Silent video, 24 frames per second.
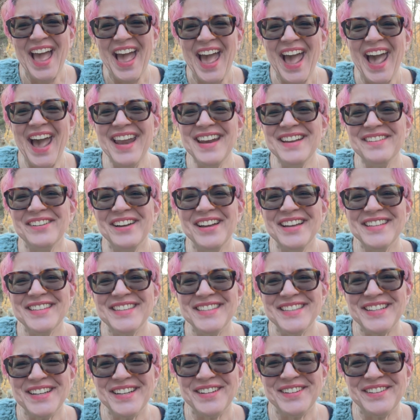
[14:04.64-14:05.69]
Anyway,
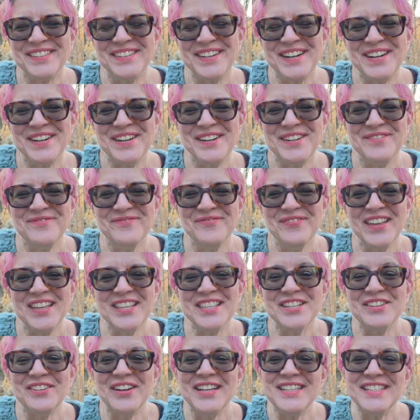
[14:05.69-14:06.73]
so
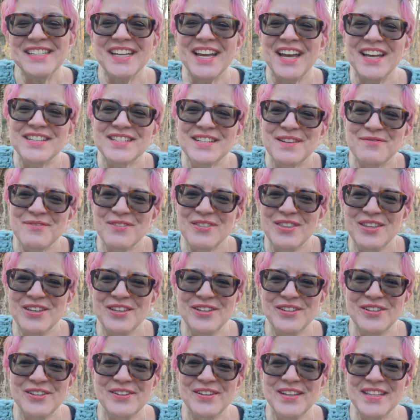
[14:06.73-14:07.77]
it's great to catch up with
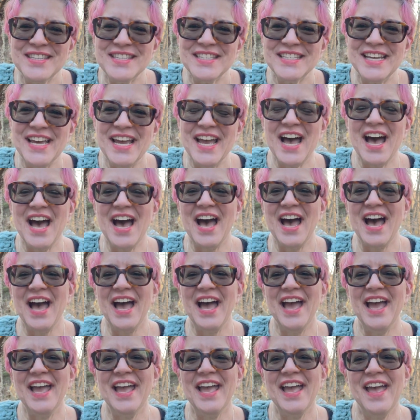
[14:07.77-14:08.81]
you and say
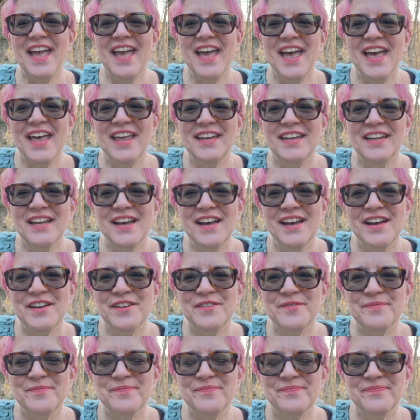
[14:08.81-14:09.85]
hi. And
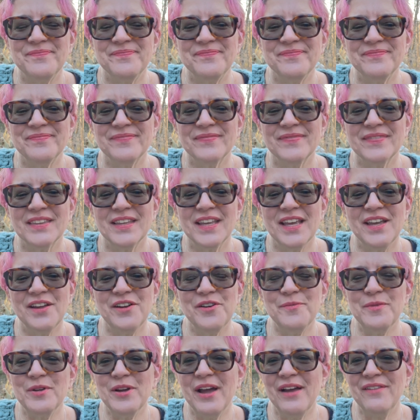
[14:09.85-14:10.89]
I
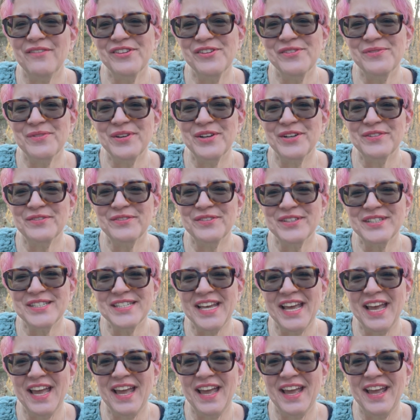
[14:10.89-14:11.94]
hope you're having a wonderful
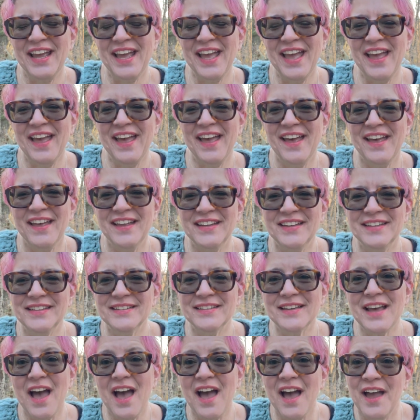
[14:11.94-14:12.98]
day.
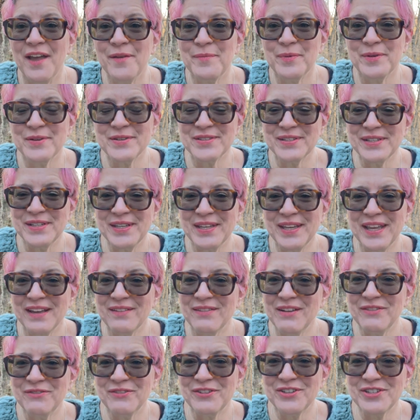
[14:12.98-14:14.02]
And I personally can't
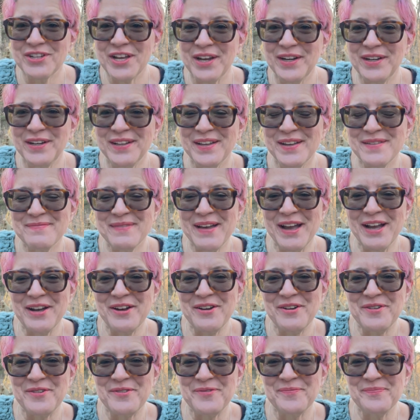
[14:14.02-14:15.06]
wait for Jonna to get back
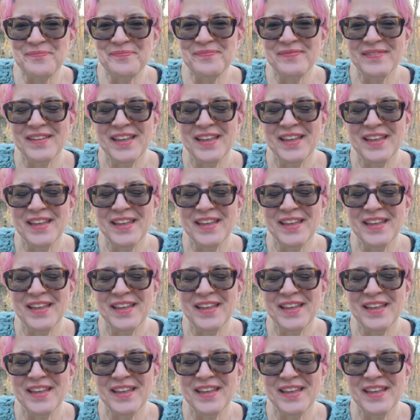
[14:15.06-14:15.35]
home.